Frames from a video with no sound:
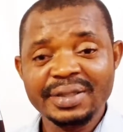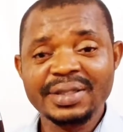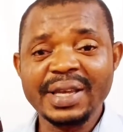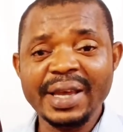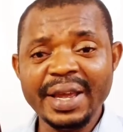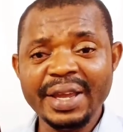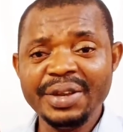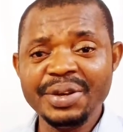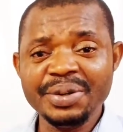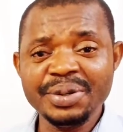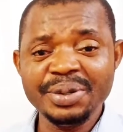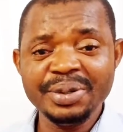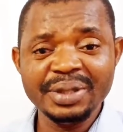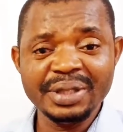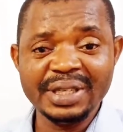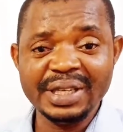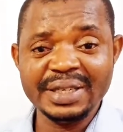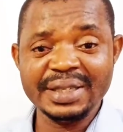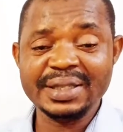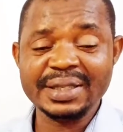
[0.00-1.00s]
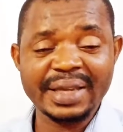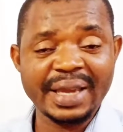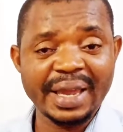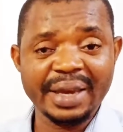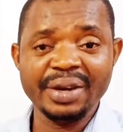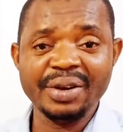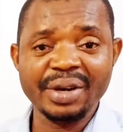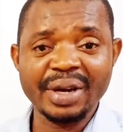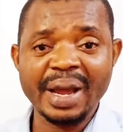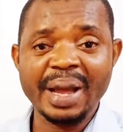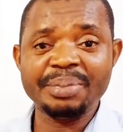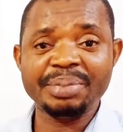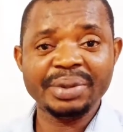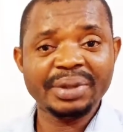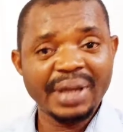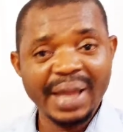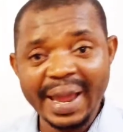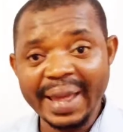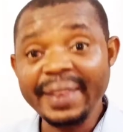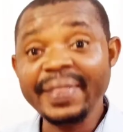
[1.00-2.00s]
tell you this cannot
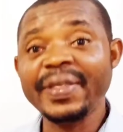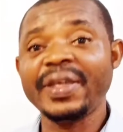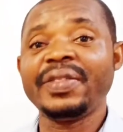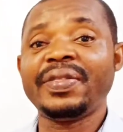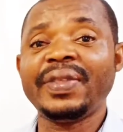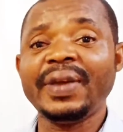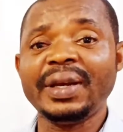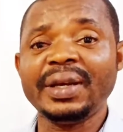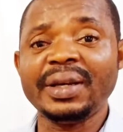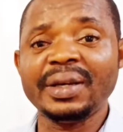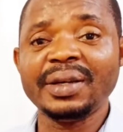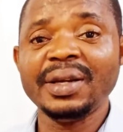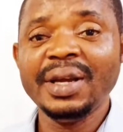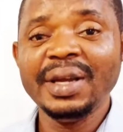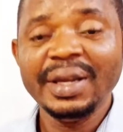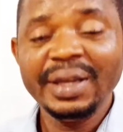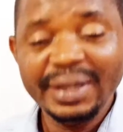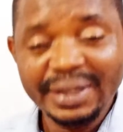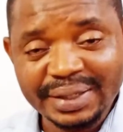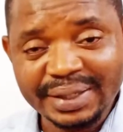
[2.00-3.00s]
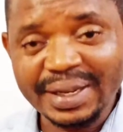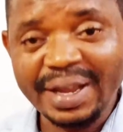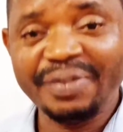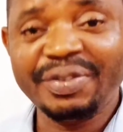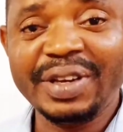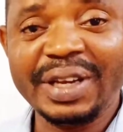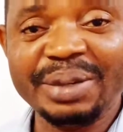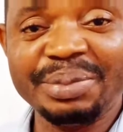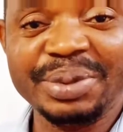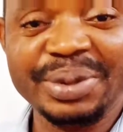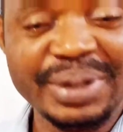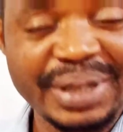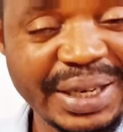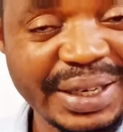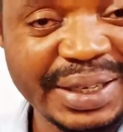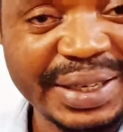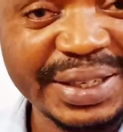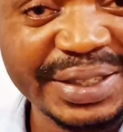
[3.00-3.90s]
happen. Anything is available in